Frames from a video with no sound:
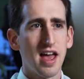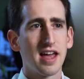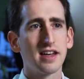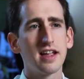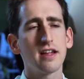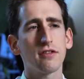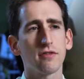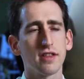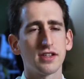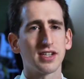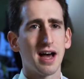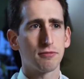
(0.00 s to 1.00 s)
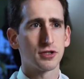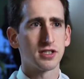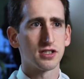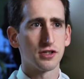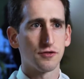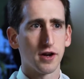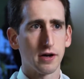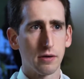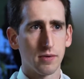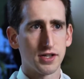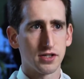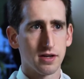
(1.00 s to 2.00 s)
And either of these options is very
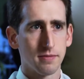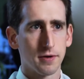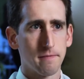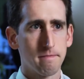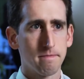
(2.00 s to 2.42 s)
reasonable.